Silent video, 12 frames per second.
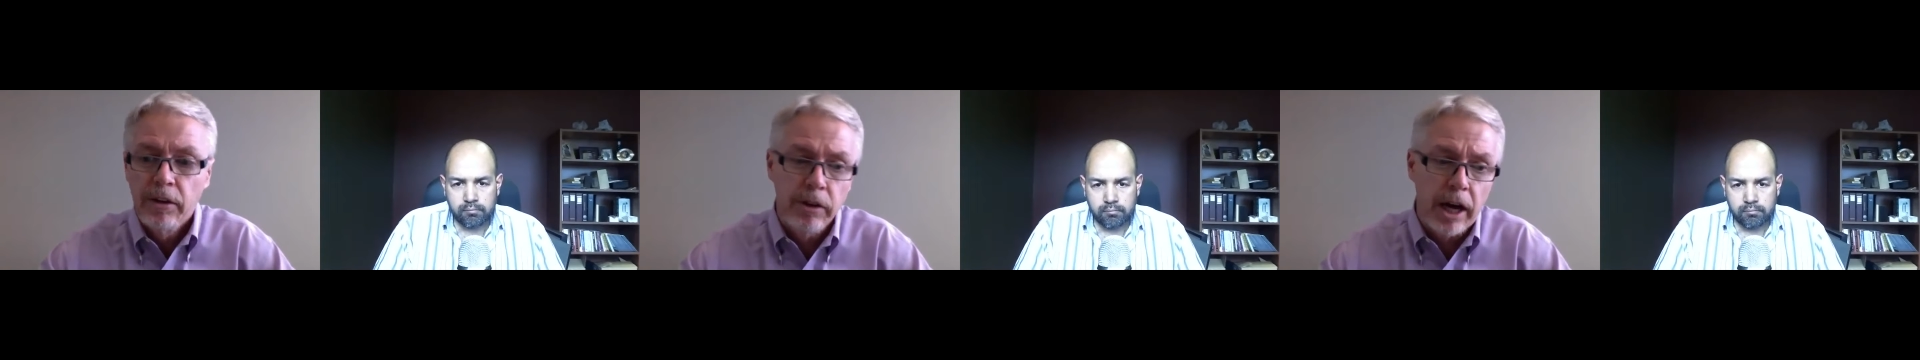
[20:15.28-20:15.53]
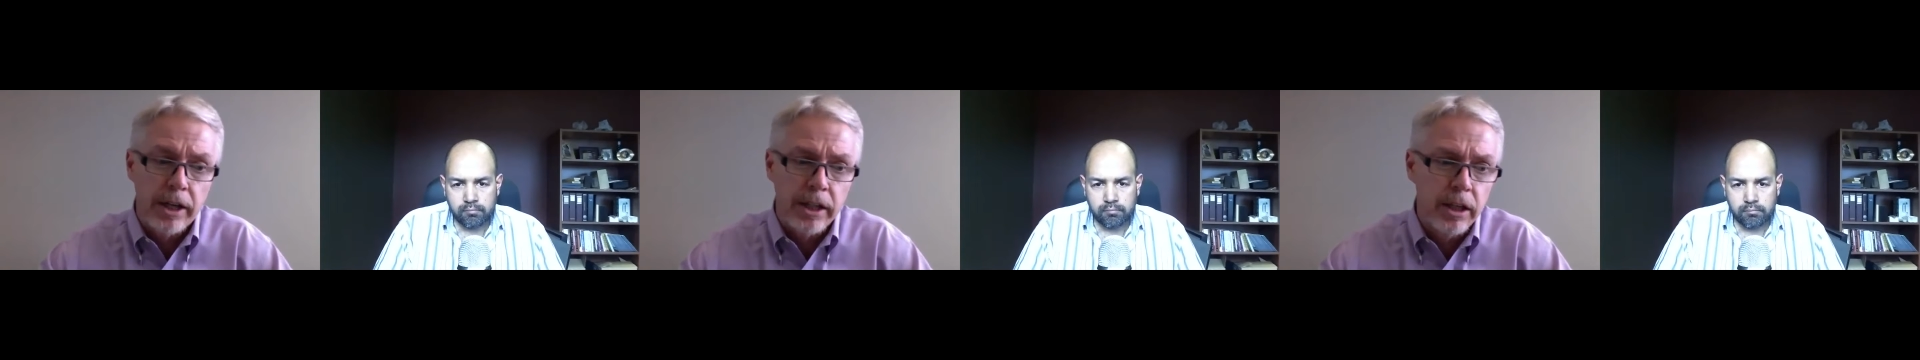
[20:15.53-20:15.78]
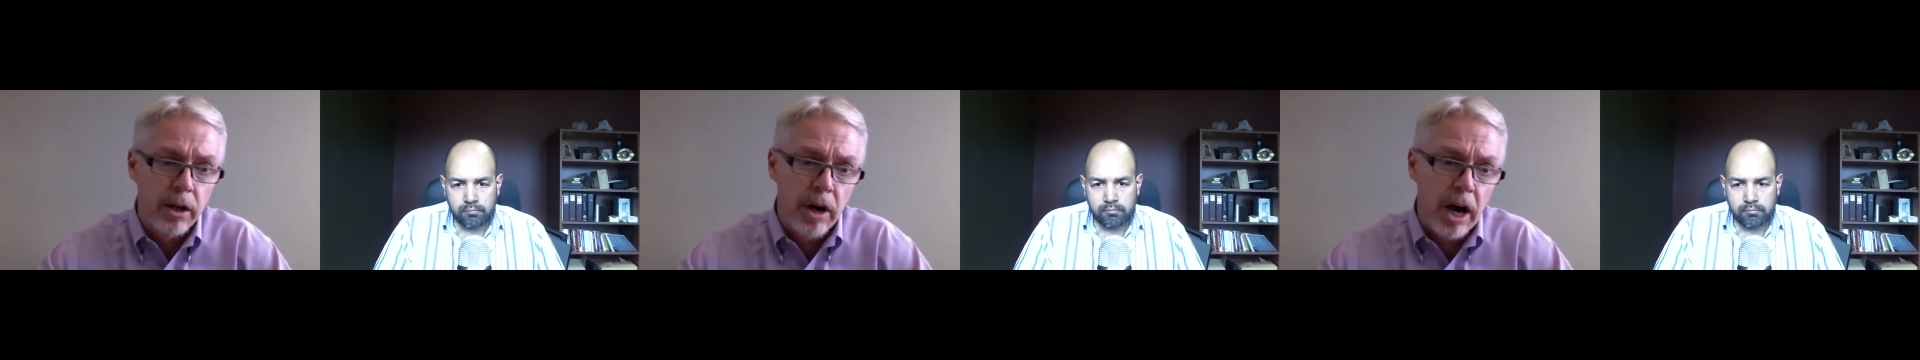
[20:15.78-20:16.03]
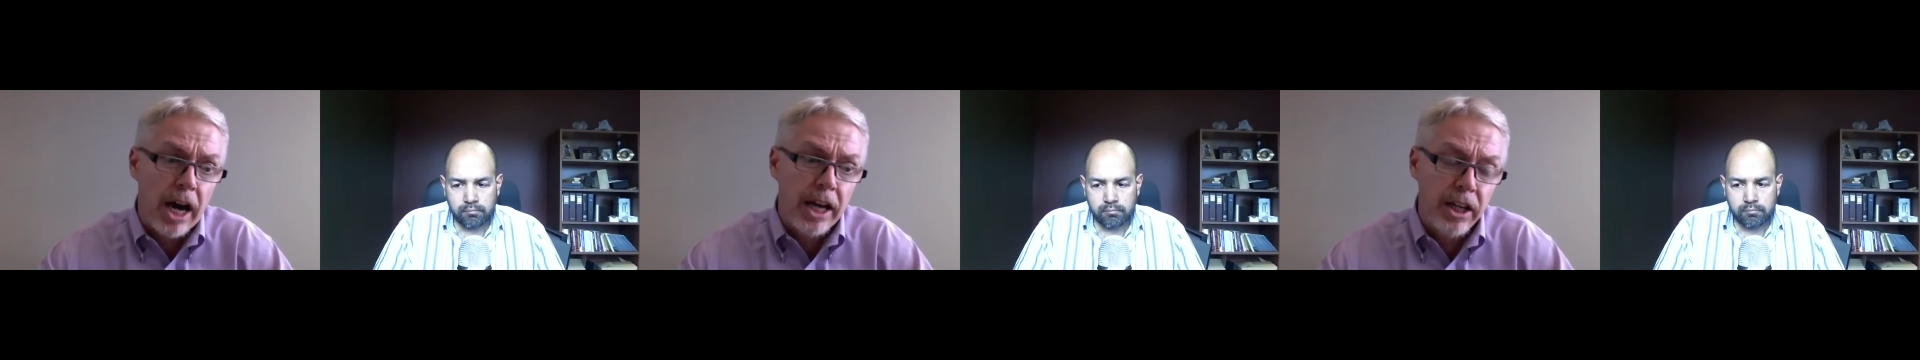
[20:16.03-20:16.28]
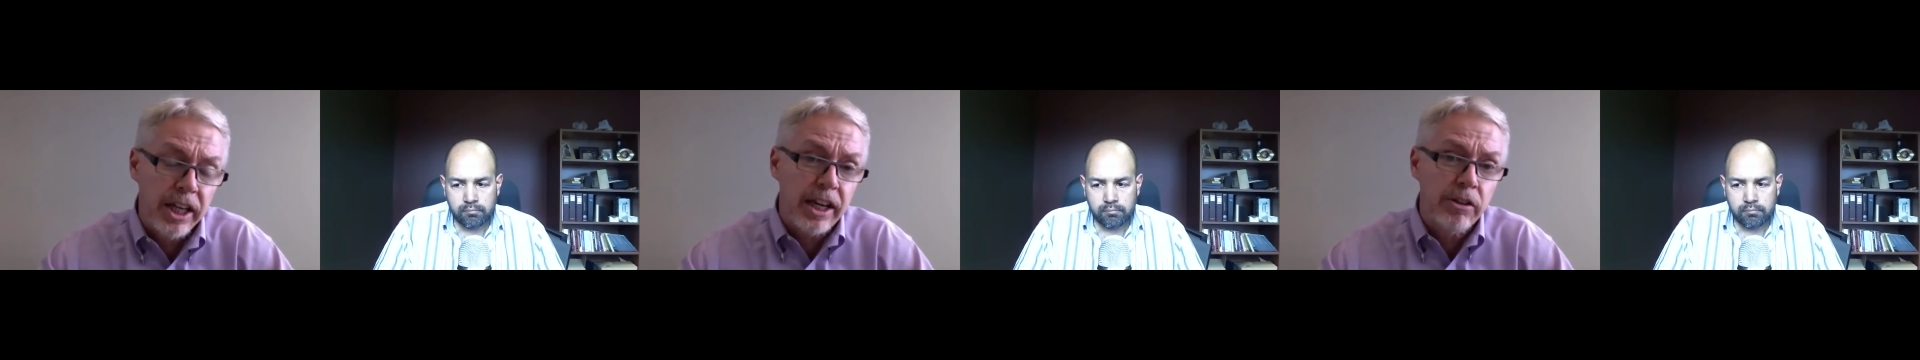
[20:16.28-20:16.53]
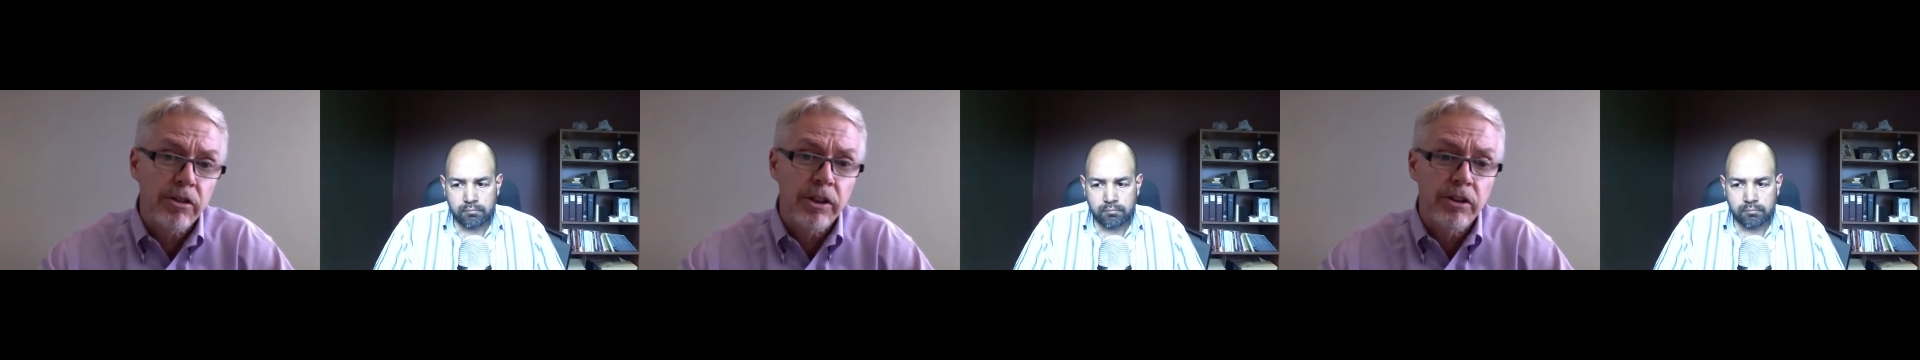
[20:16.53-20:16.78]
Speaker 1: I, you know, I can
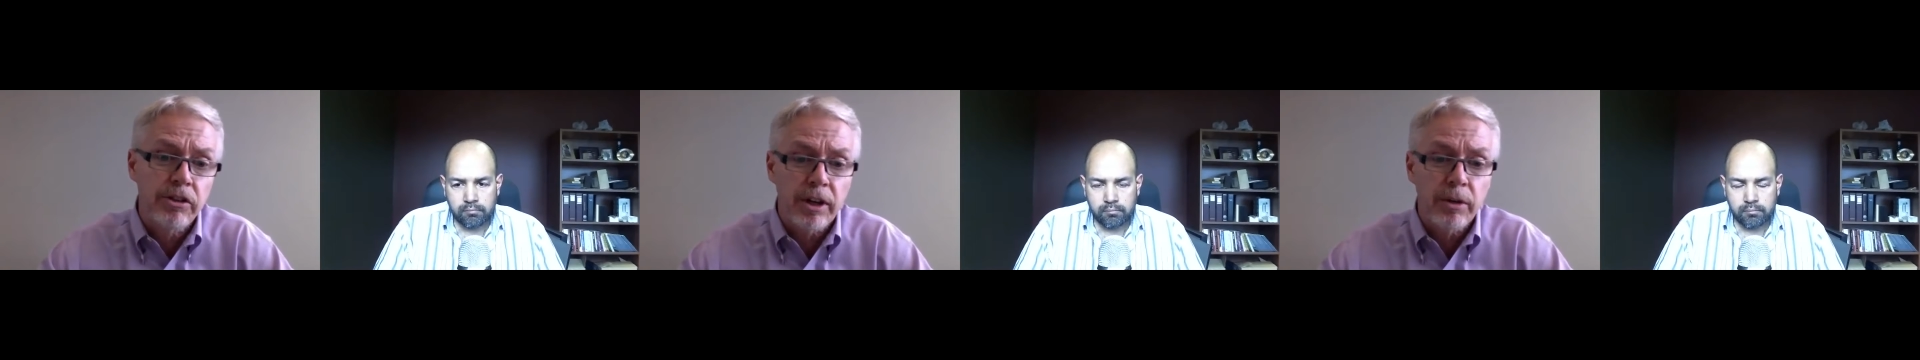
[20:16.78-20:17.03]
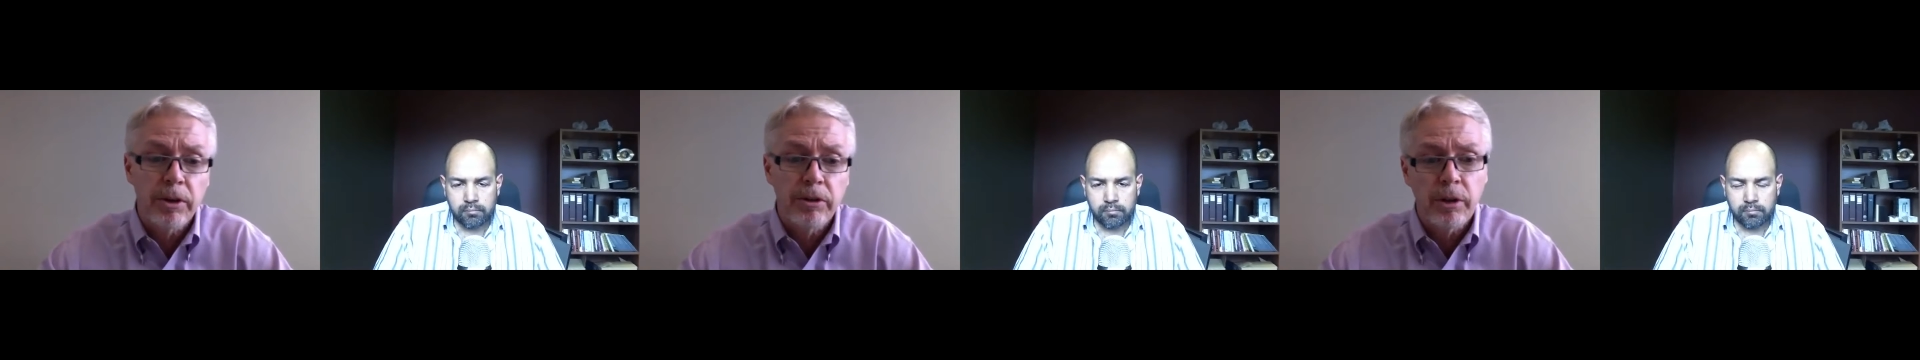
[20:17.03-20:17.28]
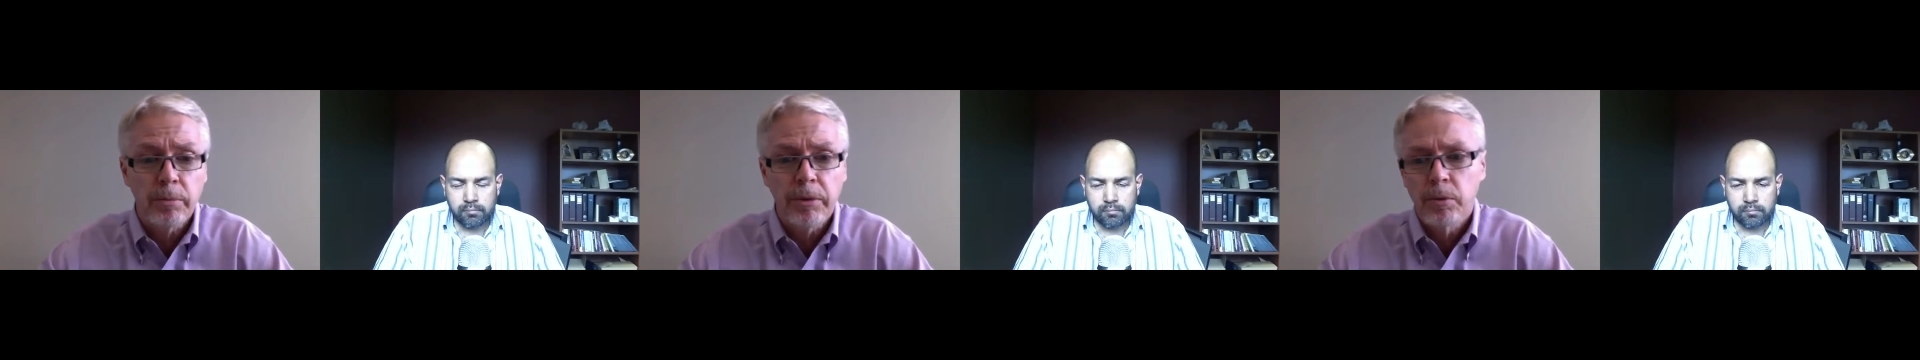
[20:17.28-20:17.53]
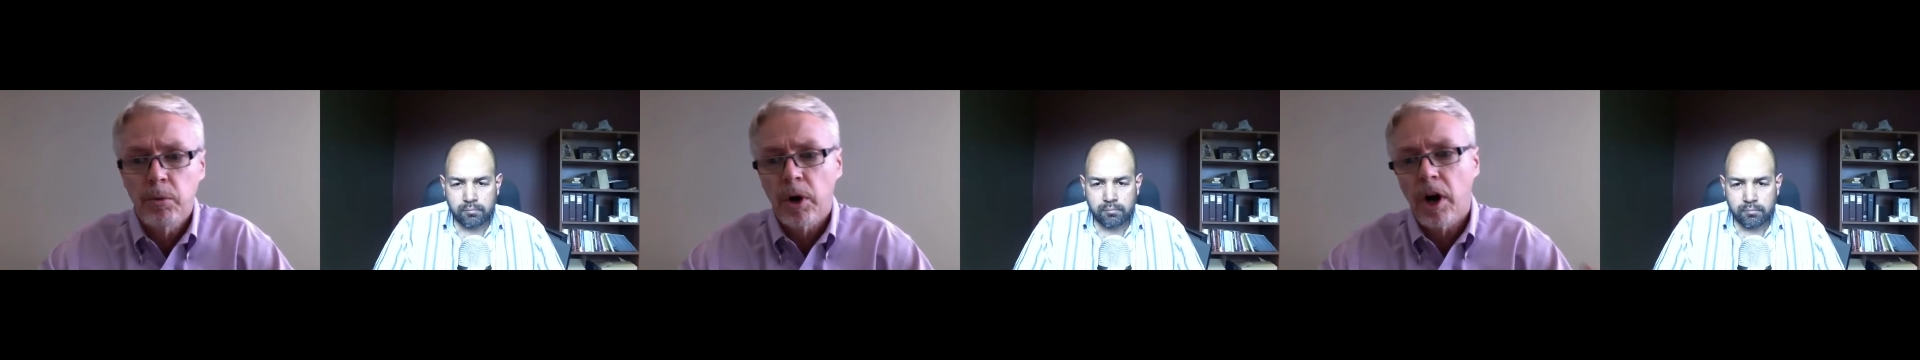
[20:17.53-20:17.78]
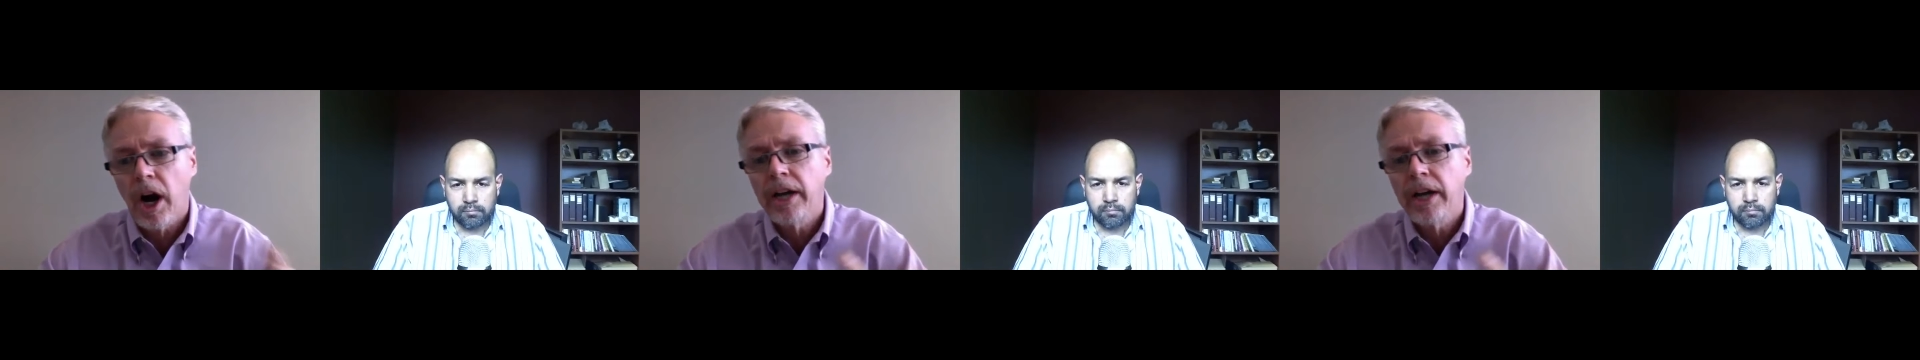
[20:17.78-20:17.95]
actually generate something where I